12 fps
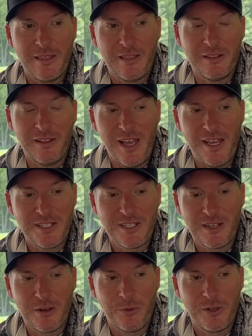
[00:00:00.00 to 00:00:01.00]
the last
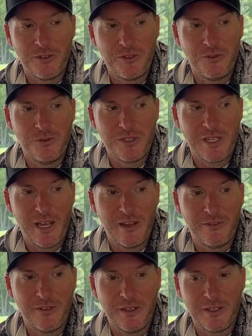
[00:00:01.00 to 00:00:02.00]
thing I want to do is
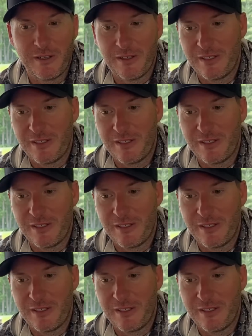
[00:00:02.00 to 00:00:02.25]
have like